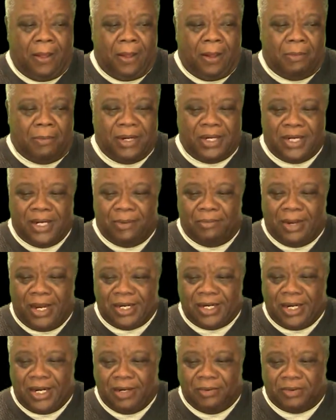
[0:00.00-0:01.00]
But then my
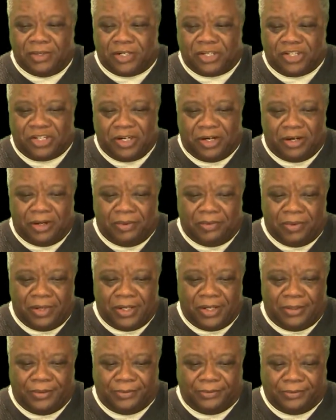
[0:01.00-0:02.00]
day would start
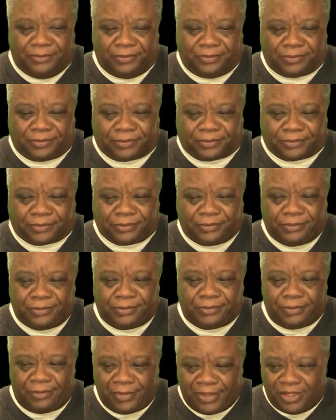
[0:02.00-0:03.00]
with
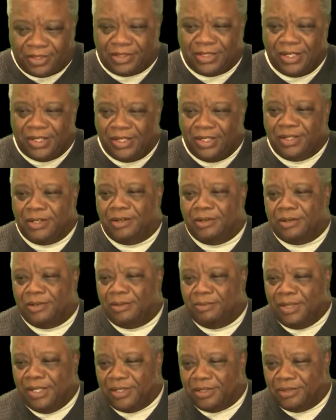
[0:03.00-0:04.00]
stealing, going to
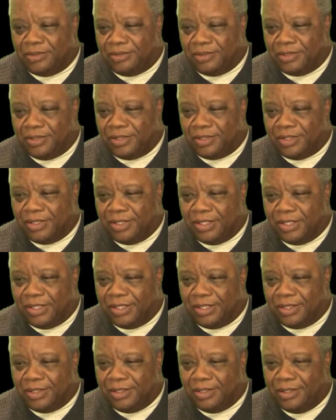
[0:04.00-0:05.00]
meet the drug
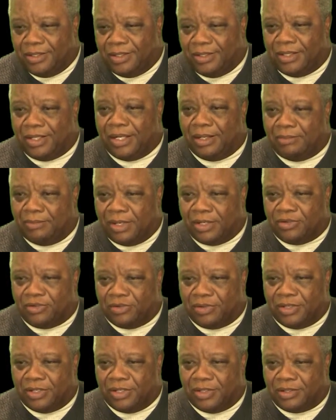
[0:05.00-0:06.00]
dealer, get my
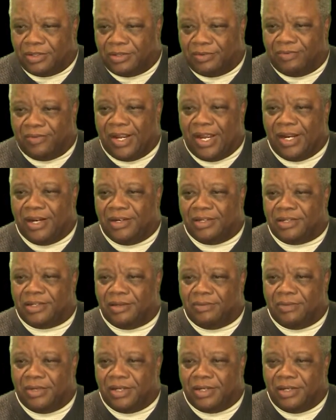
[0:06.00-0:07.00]
drugs, finding
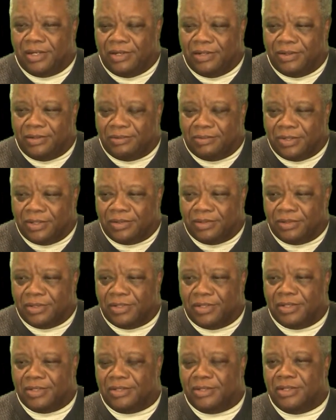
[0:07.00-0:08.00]
somewhere to use my
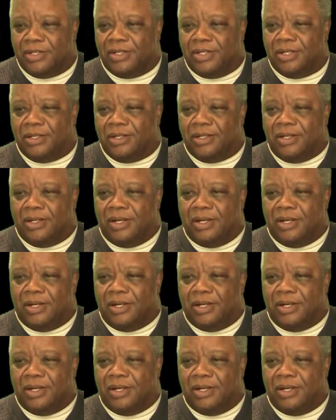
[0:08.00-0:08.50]
drugs, and then